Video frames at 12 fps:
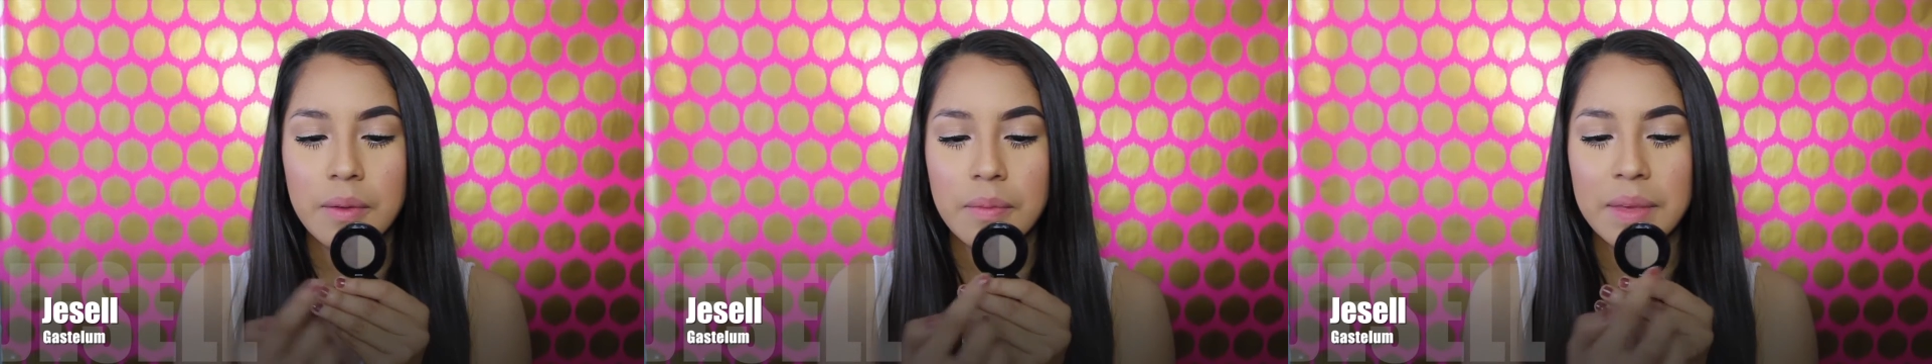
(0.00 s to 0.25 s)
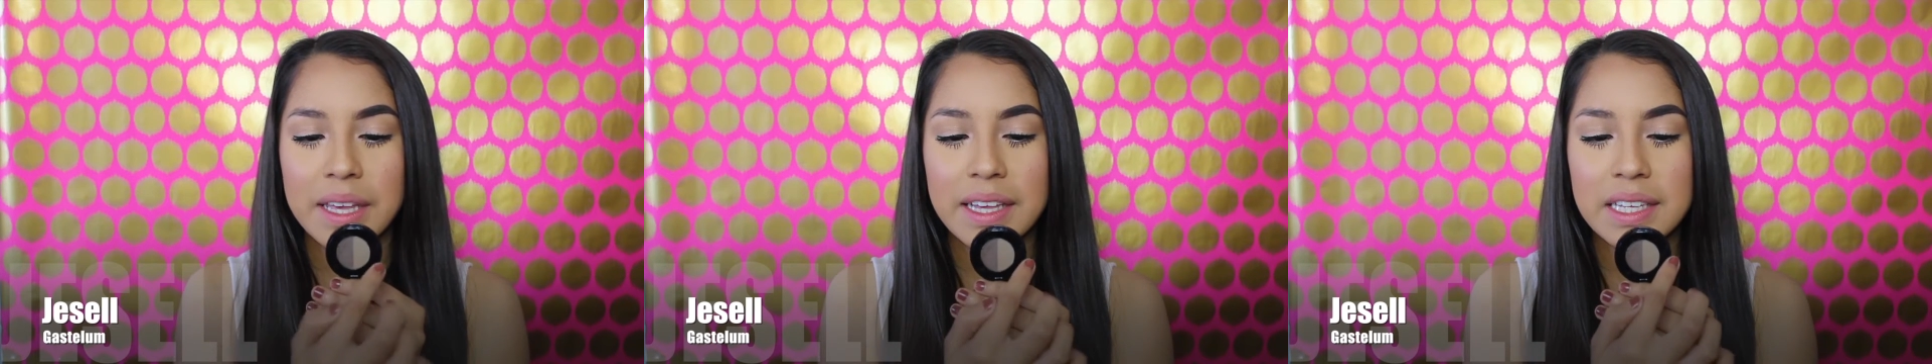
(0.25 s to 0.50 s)

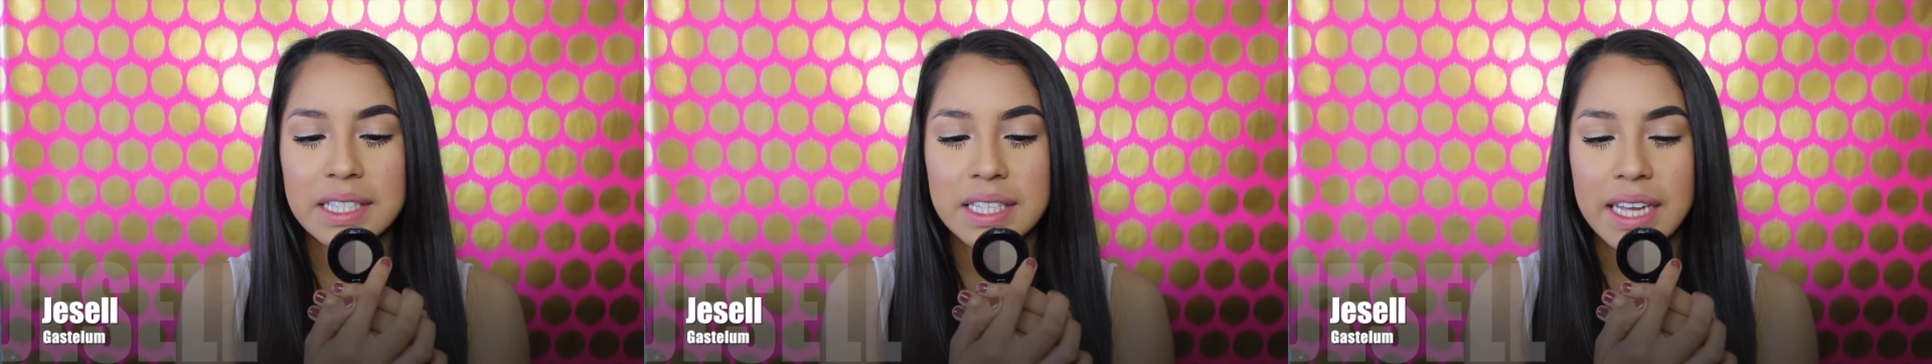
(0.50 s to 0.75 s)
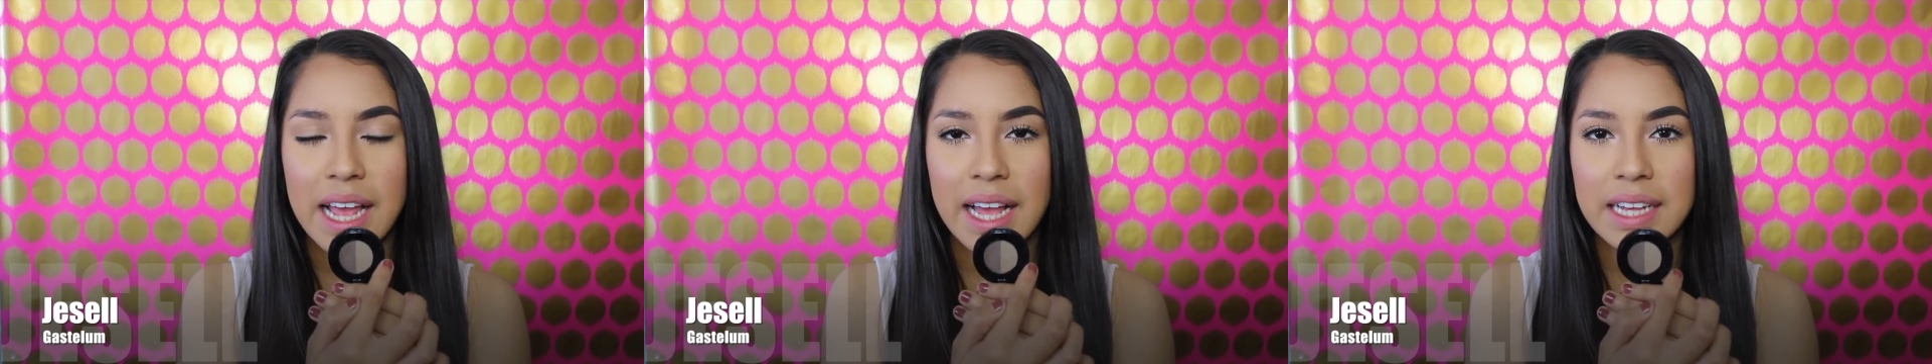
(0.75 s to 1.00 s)
because
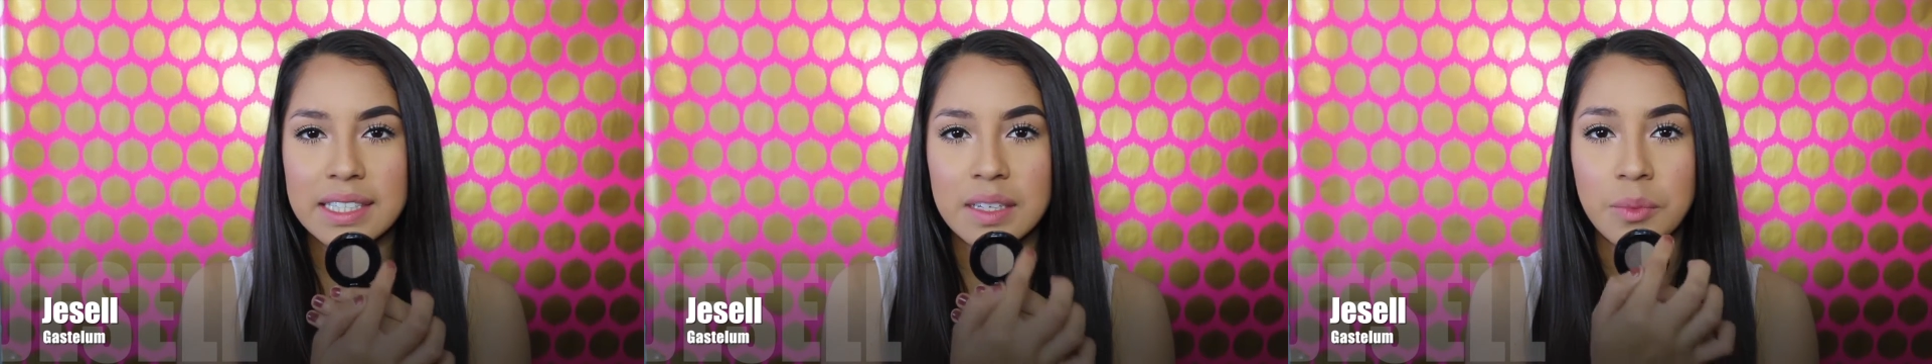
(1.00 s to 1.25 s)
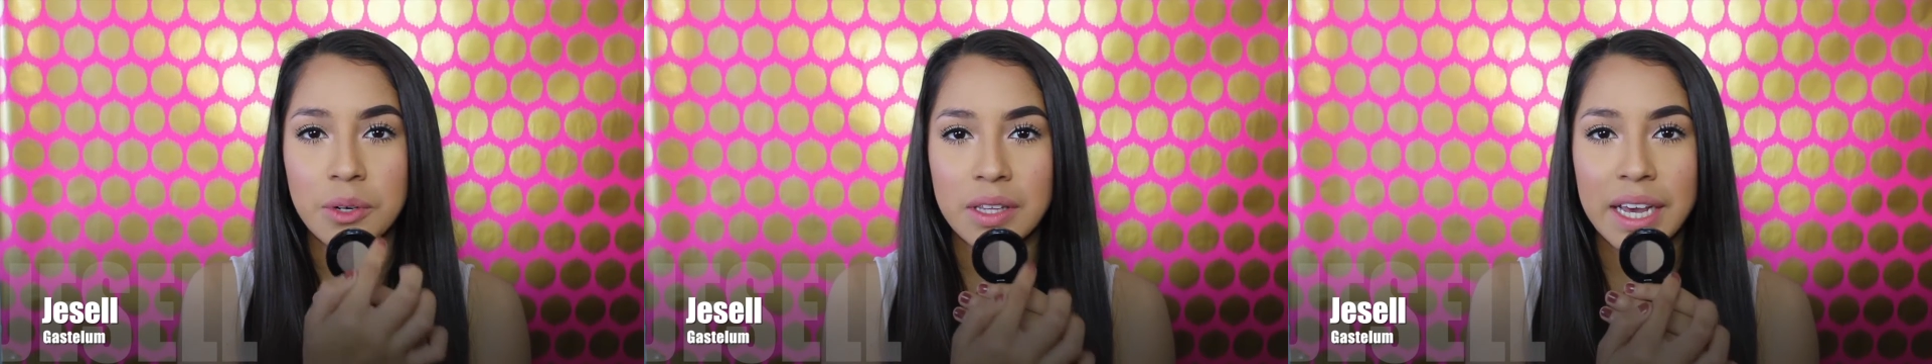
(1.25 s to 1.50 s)
it has a
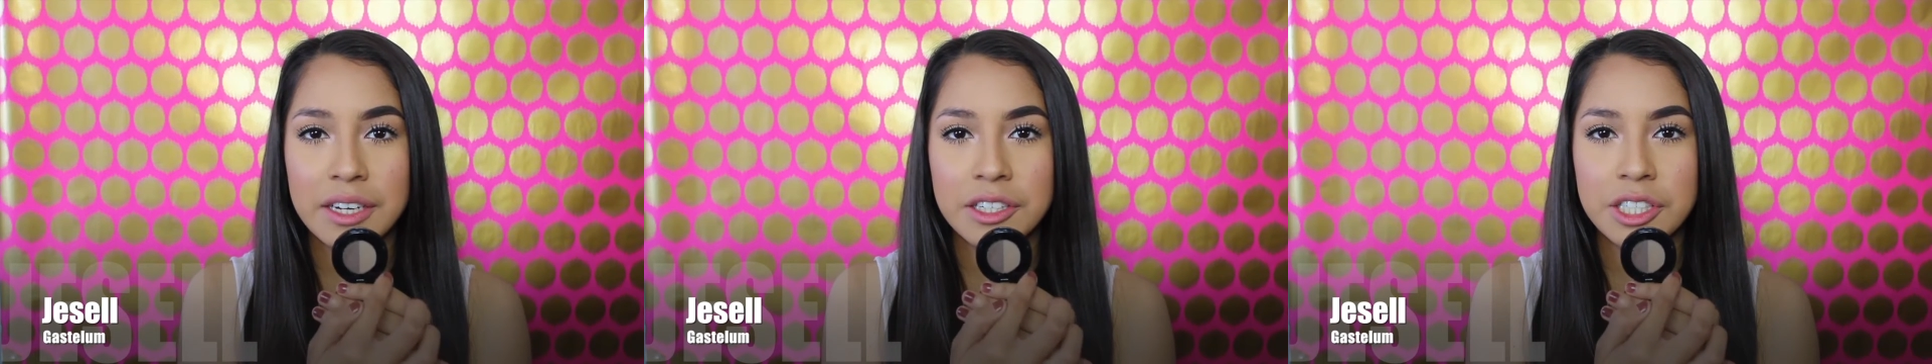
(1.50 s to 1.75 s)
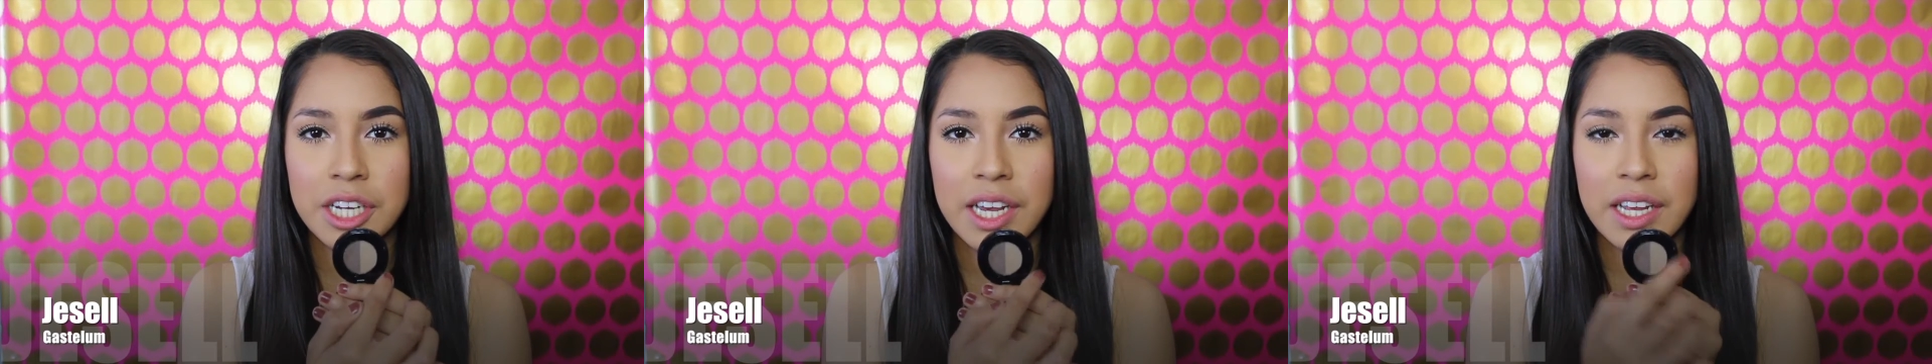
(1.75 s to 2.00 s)
more lighter
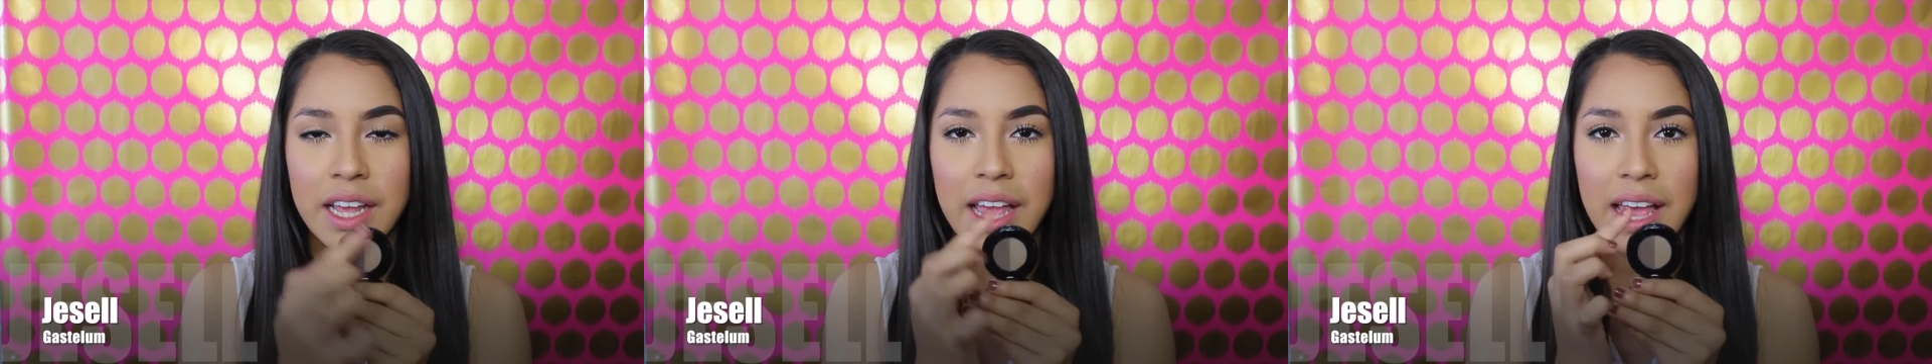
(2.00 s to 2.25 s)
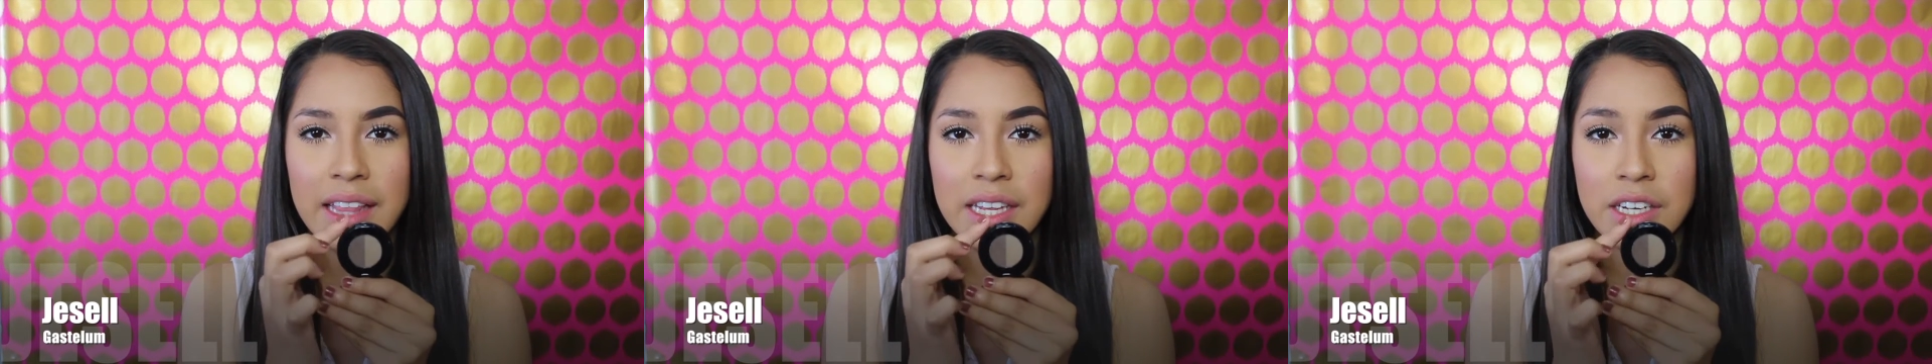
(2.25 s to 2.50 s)
shade
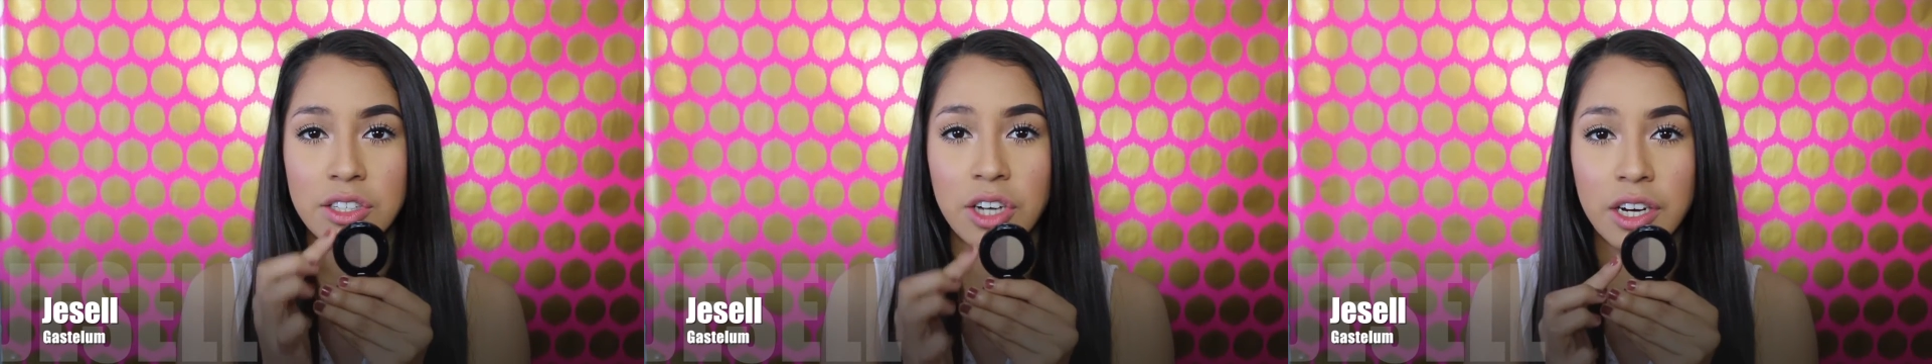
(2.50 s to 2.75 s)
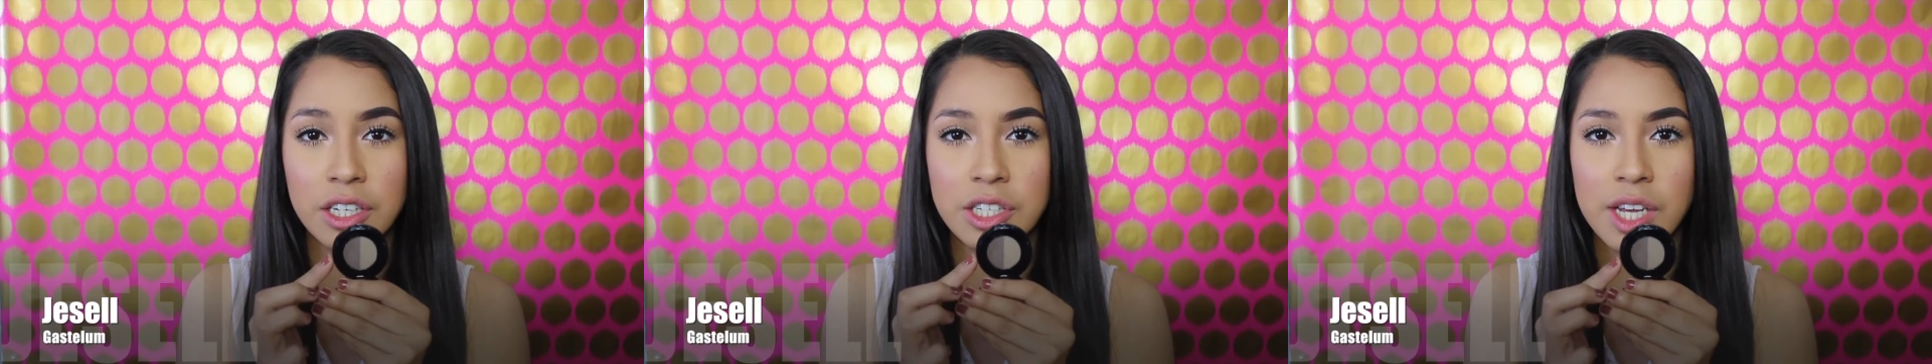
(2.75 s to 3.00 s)
and then a
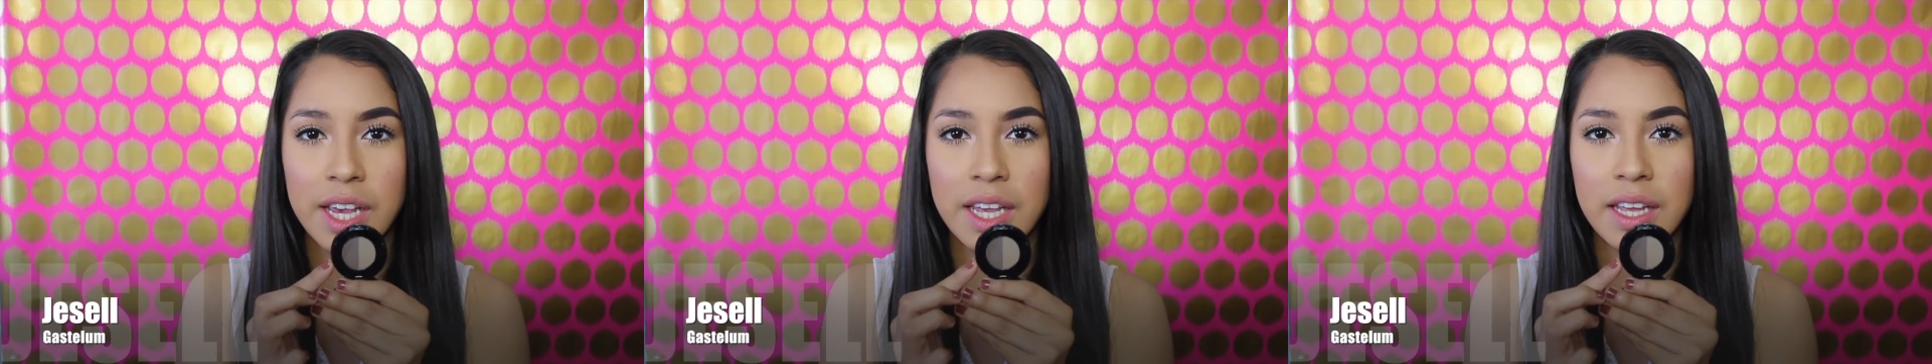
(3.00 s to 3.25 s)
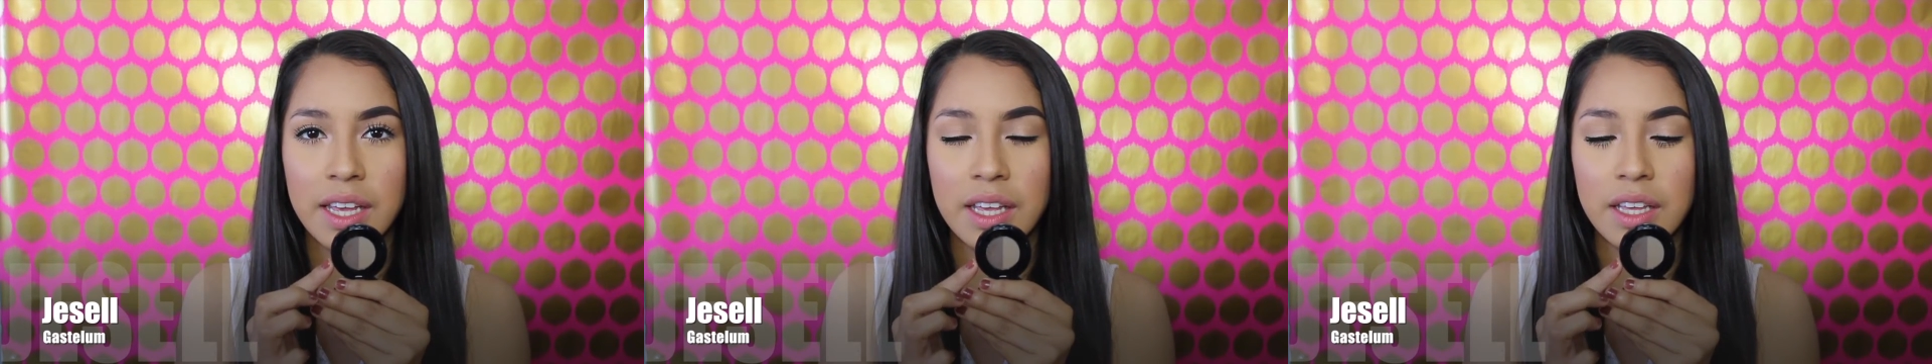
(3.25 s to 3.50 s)
dark
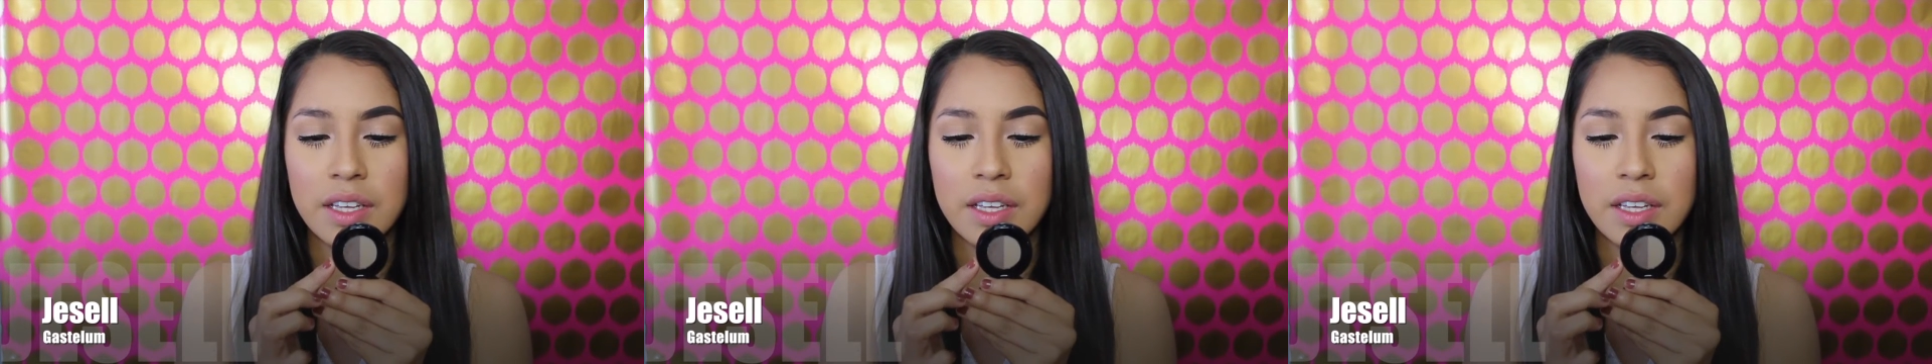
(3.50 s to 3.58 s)
shade,